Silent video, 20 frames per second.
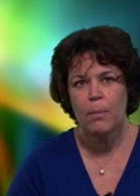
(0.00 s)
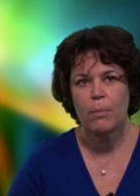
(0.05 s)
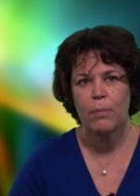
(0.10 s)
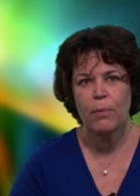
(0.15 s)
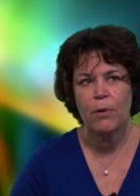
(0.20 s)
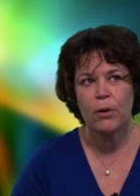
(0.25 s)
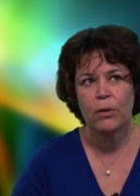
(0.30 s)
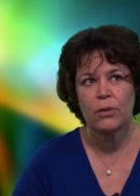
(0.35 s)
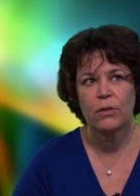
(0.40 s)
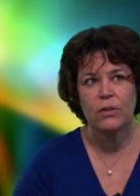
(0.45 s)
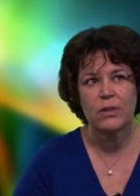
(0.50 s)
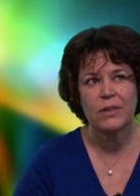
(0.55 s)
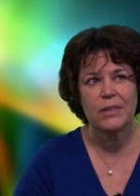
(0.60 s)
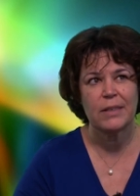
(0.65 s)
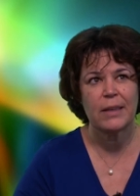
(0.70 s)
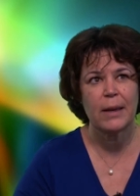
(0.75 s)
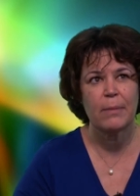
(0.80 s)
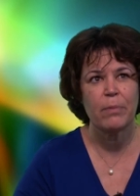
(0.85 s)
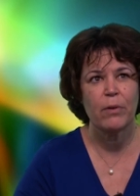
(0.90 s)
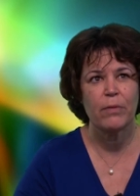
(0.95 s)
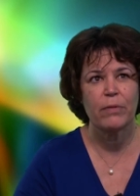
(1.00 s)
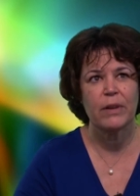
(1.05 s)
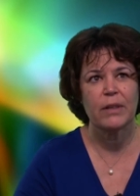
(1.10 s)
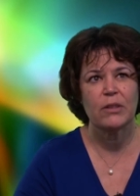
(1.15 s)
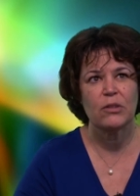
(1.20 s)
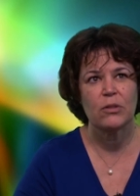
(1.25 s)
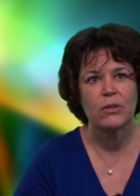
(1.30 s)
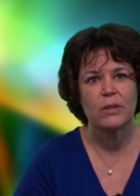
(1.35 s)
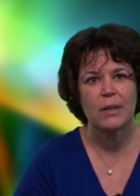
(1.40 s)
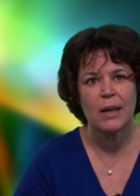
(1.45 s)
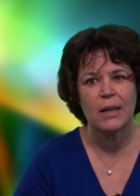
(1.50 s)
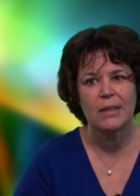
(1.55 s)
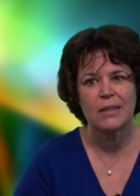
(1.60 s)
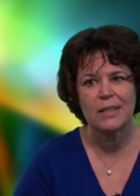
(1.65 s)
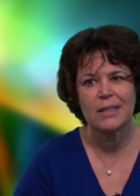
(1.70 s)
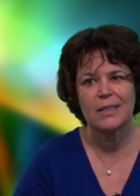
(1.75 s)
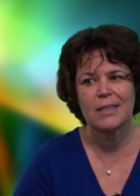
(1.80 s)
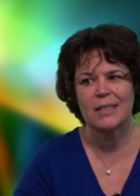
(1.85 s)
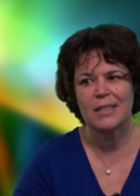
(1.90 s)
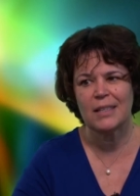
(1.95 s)
but this type of exercise
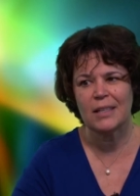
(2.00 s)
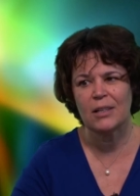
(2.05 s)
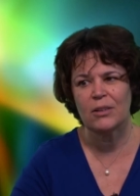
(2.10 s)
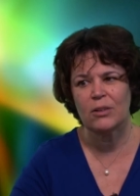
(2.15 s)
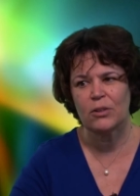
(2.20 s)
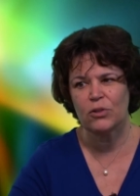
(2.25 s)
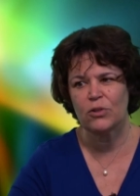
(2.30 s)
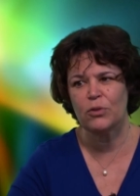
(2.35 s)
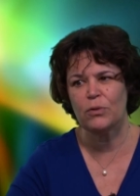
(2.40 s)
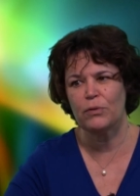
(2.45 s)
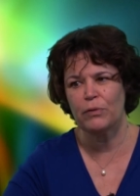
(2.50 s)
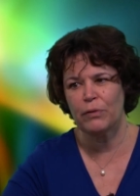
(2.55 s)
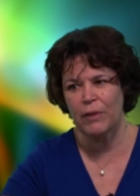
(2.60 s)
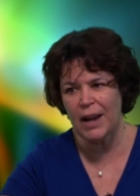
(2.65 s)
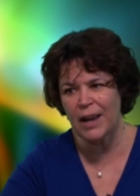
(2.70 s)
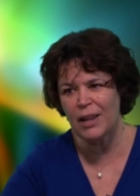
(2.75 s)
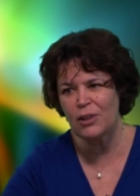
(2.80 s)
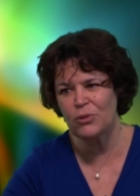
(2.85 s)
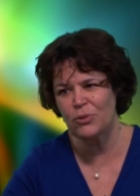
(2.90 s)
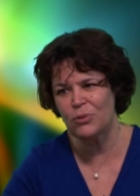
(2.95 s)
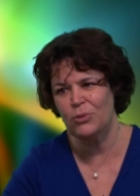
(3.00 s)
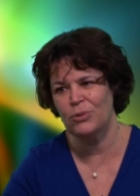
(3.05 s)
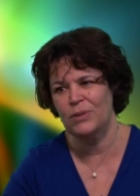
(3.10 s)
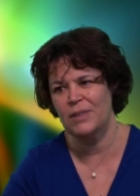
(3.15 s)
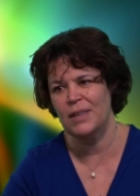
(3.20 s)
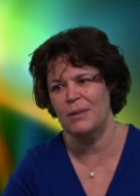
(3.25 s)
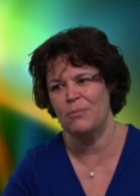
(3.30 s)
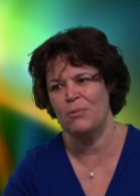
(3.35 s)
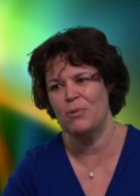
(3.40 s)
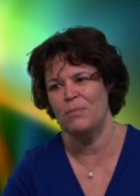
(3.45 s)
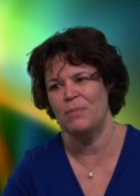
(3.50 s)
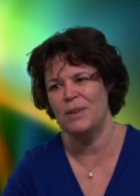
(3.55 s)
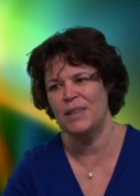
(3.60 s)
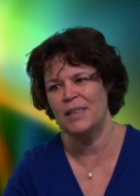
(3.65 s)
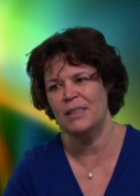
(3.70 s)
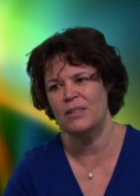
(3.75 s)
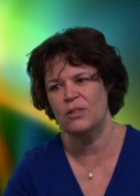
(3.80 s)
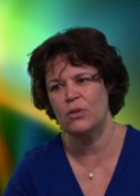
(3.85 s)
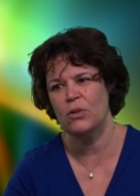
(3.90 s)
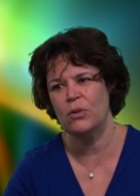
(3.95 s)
is still to value them a
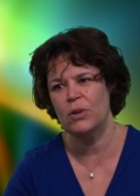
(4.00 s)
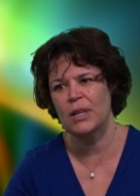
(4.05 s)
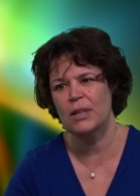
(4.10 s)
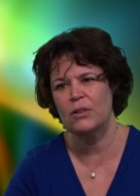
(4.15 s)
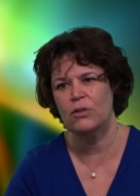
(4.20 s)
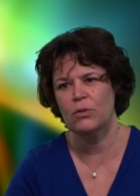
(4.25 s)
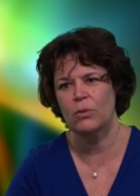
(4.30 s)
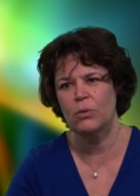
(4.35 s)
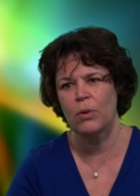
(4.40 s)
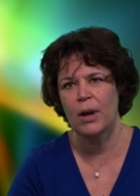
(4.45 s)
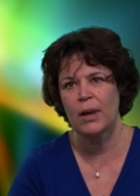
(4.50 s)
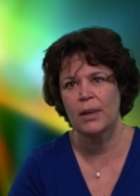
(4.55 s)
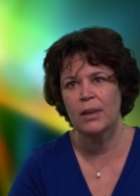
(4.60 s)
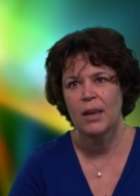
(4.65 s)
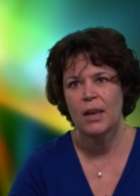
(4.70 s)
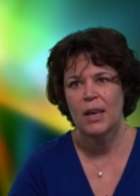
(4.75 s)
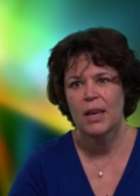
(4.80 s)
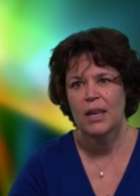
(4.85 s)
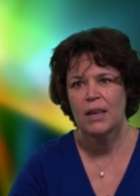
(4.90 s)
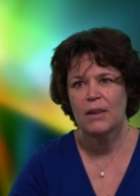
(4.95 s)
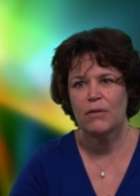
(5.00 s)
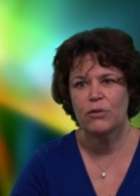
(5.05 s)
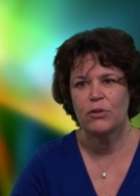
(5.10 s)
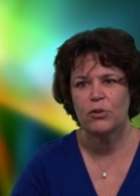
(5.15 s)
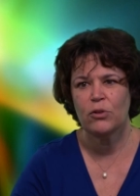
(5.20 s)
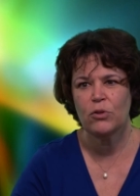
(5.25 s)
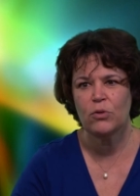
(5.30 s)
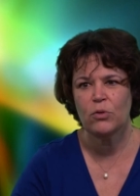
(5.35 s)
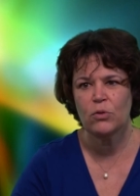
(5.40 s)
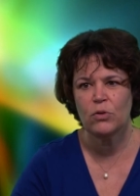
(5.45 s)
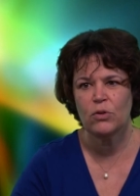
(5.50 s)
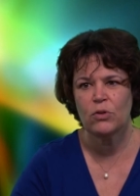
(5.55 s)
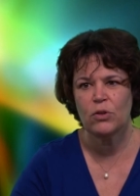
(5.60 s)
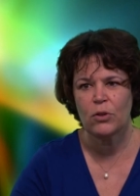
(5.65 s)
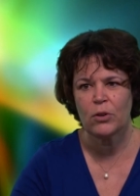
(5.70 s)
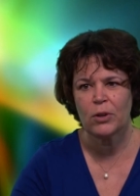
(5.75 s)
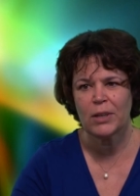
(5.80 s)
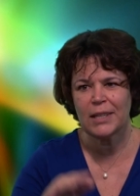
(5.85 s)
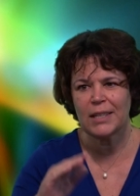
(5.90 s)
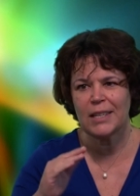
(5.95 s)
bit, so it's why if you use
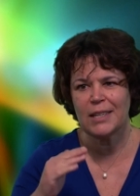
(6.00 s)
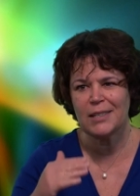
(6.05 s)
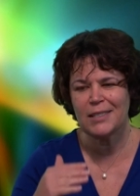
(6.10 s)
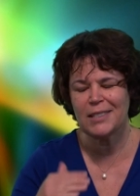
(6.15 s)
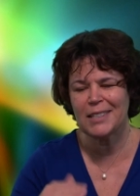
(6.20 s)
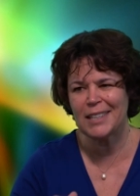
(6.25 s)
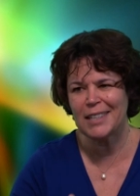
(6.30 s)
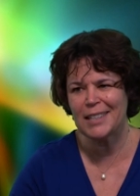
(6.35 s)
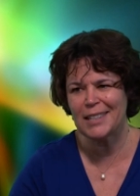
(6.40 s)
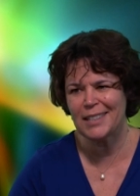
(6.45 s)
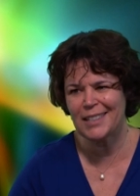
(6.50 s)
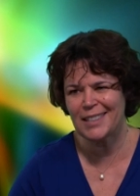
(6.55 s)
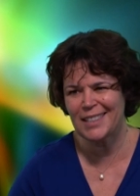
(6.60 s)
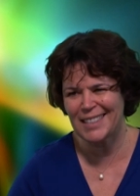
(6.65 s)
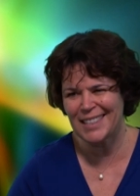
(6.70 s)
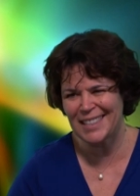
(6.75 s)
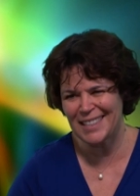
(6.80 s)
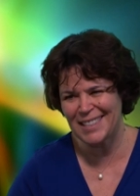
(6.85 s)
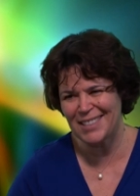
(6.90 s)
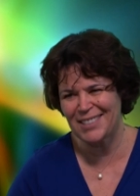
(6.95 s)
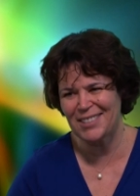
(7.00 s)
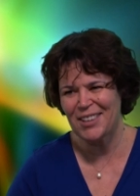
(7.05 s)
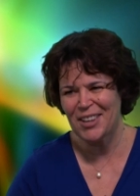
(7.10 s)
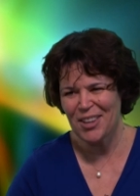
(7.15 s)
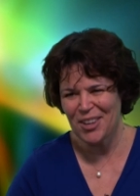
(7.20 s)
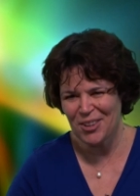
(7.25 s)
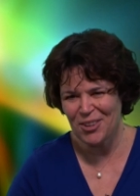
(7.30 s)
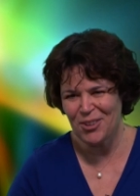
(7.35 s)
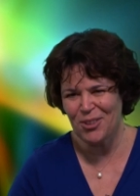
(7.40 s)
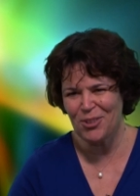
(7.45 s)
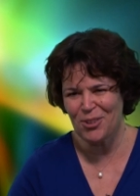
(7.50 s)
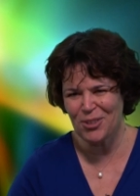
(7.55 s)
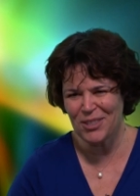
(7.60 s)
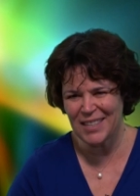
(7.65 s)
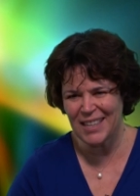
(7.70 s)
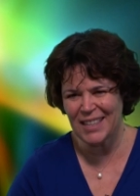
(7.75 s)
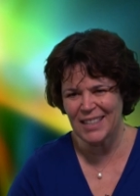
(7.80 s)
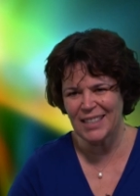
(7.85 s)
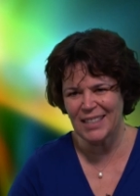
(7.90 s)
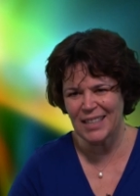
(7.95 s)
a KISS, KISS, KISS you know,
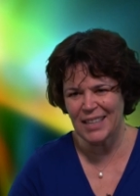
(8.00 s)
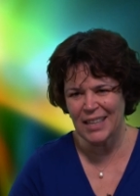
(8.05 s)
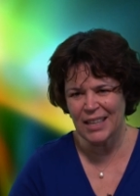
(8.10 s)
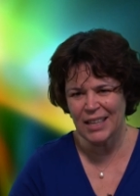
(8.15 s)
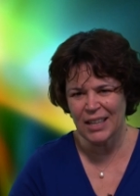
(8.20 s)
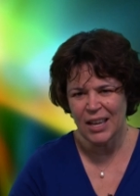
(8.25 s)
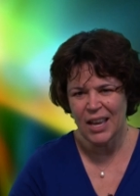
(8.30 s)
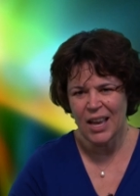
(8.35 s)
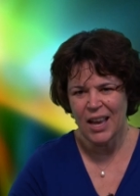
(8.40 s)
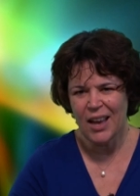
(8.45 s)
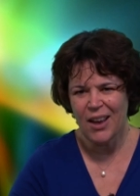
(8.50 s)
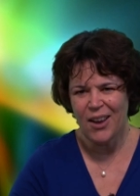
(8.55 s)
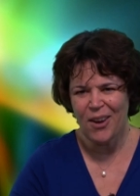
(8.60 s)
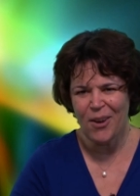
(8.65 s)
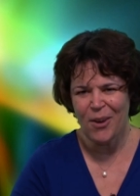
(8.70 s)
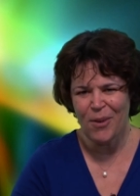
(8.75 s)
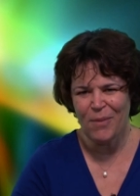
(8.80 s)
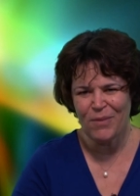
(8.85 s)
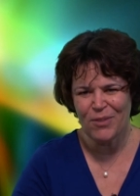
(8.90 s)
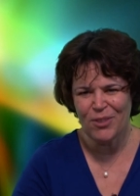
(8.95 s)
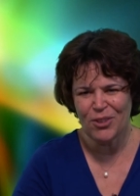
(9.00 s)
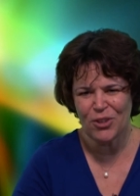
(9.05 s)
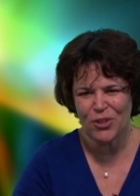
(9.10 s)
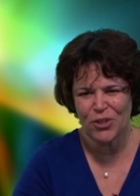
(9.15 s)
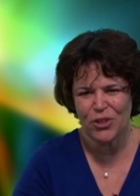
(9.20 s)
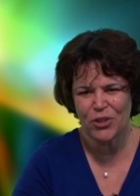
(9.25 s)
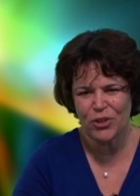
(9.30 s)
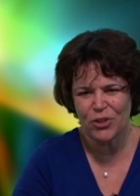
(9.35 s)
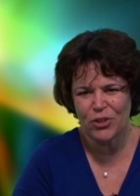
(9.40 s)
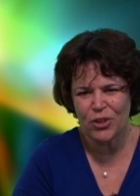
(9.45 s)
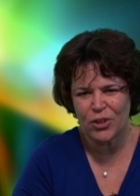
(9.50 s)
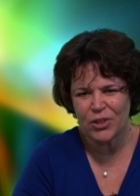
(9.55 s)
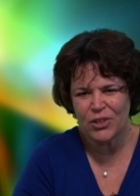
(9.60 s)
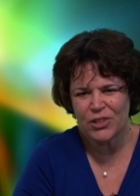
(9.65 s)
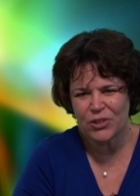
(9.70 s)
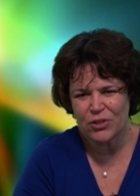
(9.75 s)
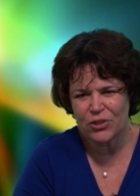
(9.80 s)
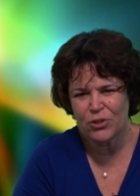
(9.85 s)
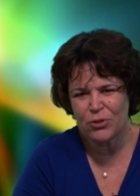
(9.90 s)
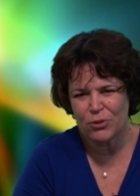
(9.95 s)
technique, um, the
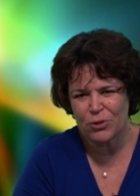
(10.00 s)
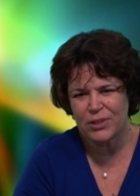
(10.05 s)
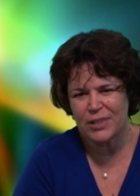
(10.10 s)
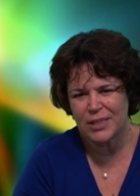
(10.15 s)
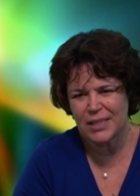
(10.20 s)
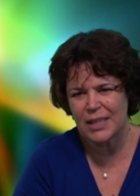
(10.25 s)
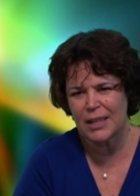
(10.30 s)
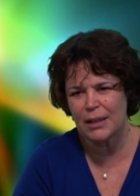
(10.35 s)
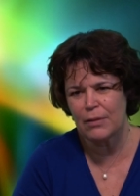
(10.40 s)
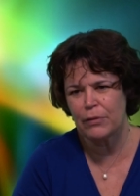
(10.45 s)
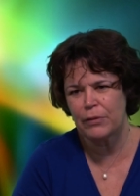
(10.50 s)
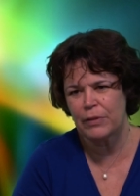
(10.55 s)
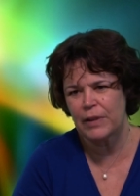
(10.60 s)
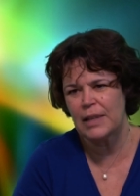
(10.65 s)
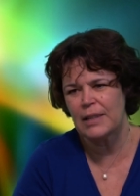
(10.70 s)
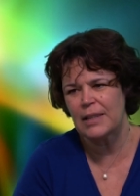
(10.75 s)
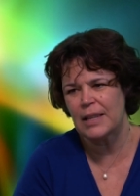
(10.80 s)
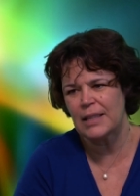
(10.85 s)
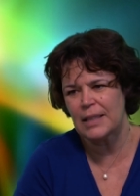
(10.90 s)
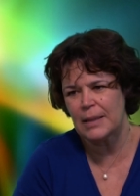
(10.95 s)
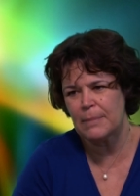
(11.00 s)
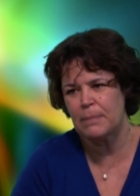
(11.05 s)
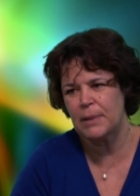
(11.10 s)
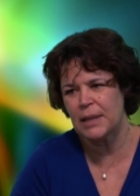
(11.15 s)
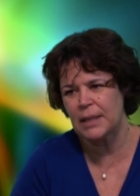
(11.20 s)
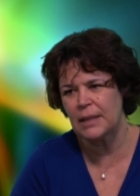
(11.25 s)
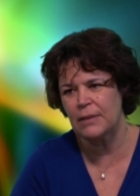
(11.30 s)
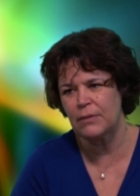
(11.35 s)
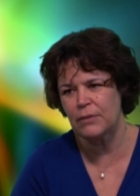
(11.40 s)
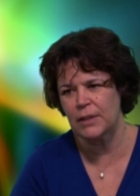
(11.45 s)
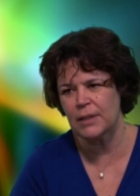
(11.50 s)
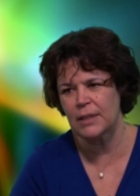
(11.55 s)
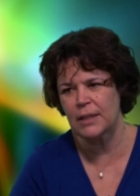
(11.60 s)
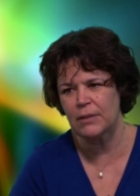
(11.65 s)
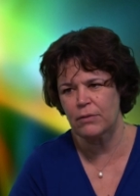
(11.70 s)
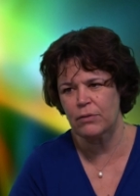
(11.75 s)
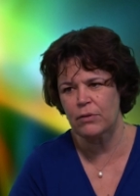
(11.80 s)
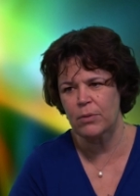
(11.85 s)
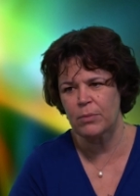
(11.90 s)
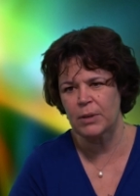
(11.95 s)
students should still feel that they
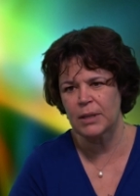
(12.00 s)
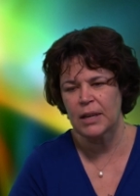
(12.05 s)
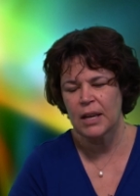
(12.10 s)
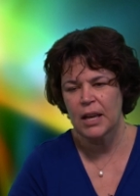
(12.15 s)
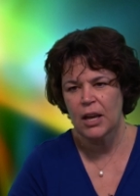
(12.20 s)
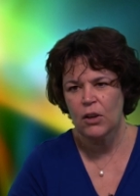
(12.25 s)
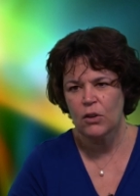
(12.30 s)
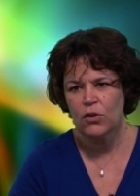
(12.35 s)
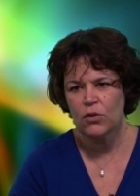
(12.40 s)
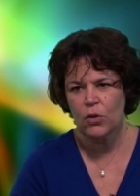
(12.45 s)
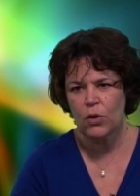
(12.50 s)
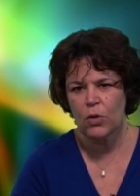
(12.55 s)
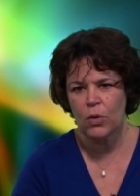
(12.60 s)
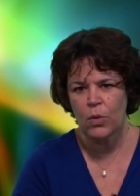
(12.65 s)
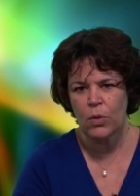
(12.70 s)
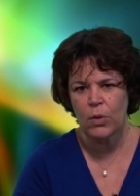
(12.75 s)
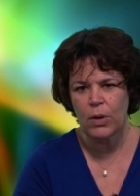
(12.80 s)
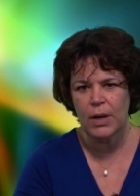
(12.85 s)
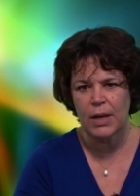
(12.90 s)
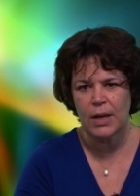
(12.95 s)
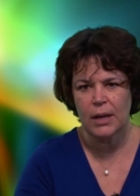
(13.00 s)
benefited from it. So